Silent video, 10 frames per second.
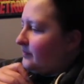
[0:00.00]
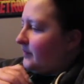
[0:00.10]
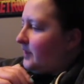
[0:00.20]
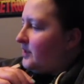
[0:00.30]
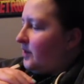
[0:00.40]

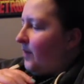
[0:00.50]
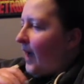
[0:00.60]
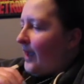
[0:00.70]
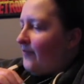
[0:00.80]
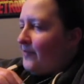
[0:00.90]
So
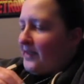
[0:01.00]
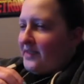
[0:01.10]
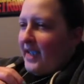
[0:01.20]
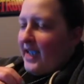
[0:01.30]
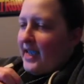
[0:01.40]
I have been
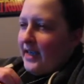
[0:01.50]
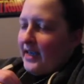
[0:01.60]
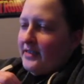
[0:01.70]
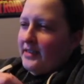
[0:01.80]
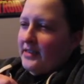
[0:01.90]
taking
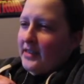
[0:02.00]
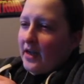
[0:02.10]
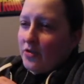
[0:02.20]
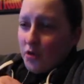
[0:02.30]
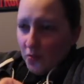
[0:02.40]
it since
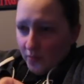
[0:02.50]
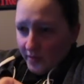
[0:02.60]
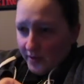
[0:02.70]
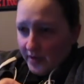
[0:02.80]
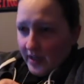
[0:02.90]

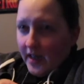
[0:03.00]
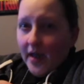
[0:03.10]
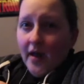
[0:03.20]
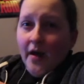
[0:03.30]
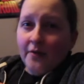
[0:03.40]
October
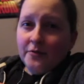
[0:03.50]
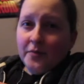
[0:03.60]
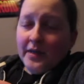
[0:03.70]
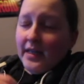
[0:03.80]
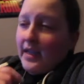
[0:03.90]
of
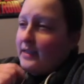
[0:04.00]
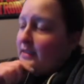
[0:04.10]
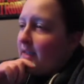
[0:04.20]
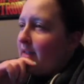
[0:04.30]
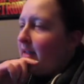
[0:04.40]

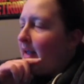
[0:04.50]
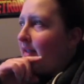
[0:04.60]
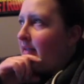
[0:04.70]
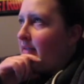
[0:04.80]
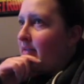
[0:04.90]
2019,
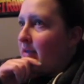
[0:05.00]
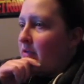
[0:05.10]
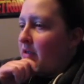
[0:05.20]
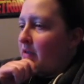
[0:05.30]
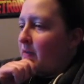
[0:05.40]
and it is now
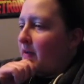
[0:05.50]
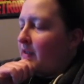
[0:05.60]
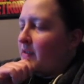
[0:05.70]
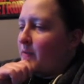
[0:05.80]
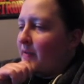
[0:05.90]
January.
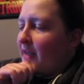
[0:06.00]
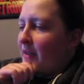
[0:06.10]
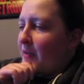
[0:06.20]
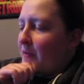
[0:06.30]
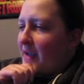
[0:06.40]
So it's been like
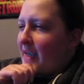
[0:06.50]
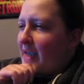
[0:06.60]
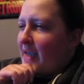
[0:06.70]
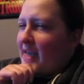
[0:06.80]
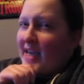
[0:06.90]

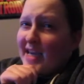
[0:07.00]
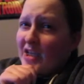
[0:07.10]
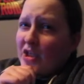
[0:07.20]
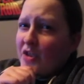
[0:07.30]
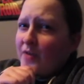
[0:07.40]

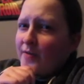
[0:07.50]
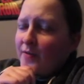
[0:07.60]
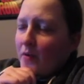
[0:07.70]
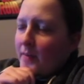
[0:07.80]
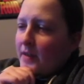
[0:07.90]

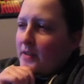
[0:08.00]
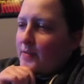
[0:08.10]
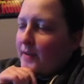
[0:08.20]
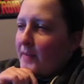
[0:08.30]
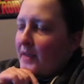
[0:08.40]
4
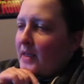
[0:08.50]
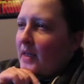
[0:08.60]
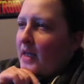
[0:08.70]
months maybe.